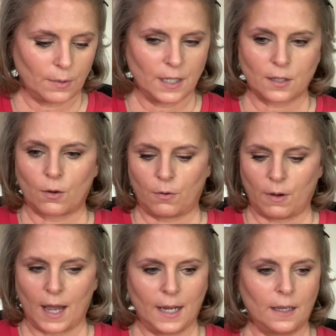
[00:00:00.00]
one is
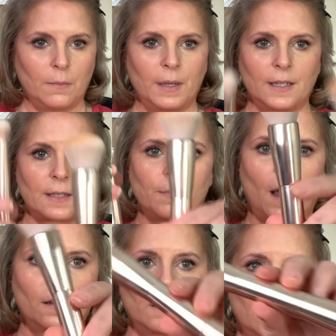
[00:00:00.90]
quite a bit
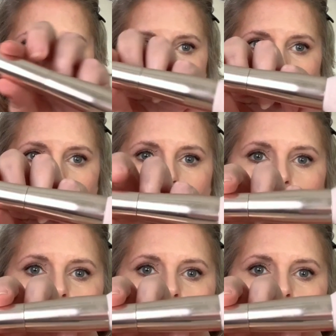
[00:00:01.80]
smaller. Let me hold the